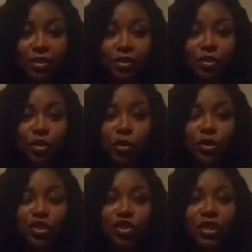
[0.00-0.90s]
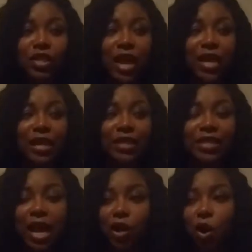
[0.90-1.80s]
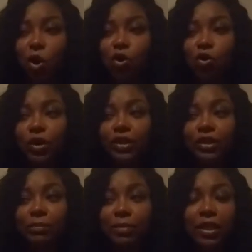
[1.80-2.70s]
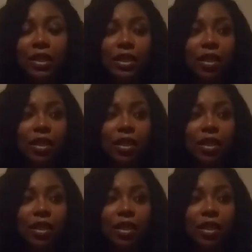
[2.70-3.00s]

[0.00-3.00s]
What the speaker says: So it's just like, it's not all going to be